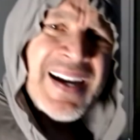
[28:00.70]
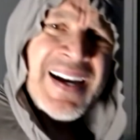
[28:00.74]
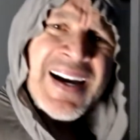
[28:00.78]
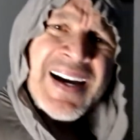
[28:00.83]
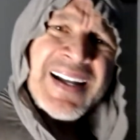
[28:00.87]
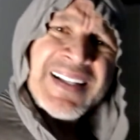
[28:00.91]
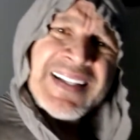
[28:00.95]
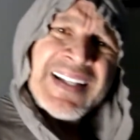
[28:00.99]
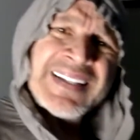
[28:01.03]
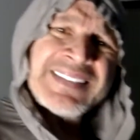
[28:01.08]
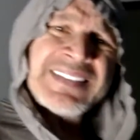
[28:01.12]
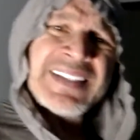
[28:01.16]

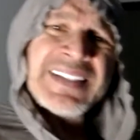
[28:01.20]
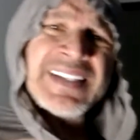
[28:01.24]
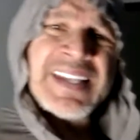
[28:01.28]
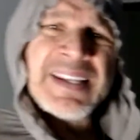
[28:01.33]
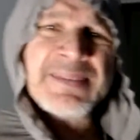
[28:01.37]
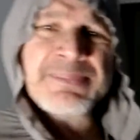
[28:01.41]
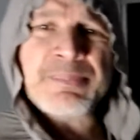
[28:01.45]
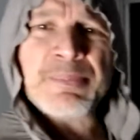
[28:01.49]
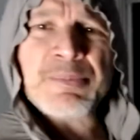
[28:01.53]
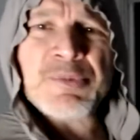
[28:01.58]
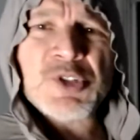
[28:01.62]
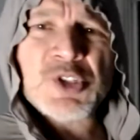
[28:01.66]
like to
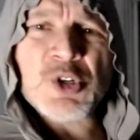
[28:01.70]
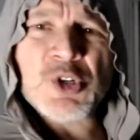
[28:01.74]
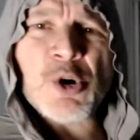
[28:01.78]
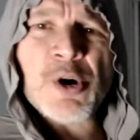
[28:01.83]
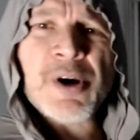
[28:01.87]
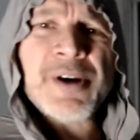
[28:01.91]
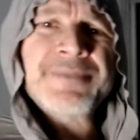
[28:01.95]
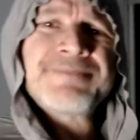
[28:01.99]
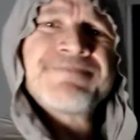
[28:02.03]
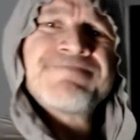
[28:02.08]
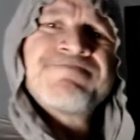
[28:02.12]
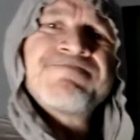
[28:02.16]
keep them
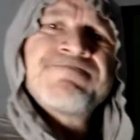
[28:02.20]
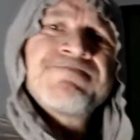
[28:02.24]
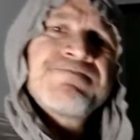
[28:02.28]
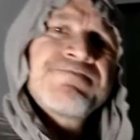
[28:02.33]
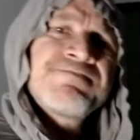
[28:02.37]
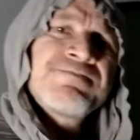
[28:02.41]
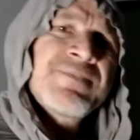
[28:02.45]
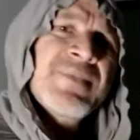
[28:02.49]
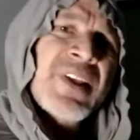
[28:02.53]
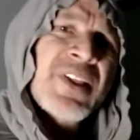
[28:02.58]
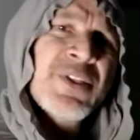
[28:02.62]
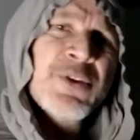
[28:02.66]
short,
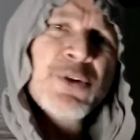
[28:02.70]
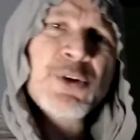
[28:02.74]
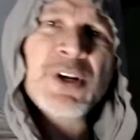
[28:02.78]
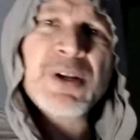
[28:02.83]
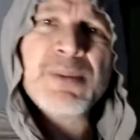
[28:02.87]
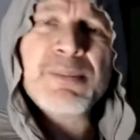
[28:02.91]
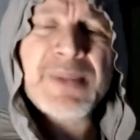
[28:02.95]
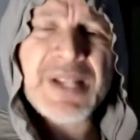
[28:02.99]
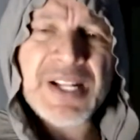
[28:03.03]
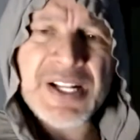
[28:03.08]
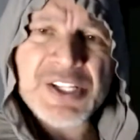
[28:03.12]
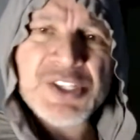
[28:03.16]
30
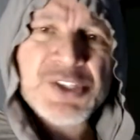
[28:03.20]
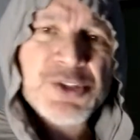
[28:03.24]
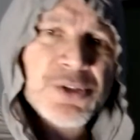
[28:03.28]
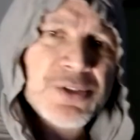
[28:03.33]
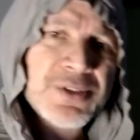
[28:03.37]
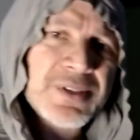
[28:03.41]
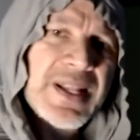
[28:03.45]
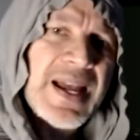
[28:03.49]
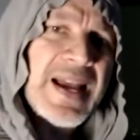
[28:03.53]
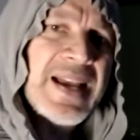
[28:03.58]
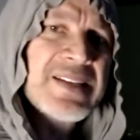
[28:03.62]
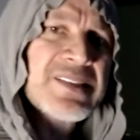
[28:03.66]
minutes or
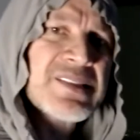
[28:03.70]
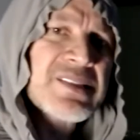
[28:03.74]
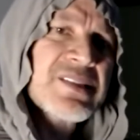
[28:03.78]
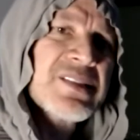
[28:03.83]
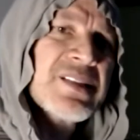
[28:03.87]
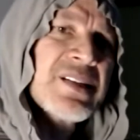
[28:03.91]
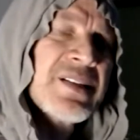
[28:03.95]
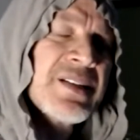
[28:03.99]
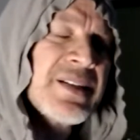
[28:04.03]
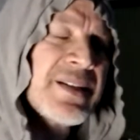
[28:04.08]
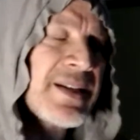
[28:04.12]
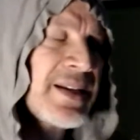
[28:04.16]

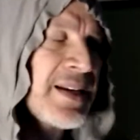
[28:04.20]
less.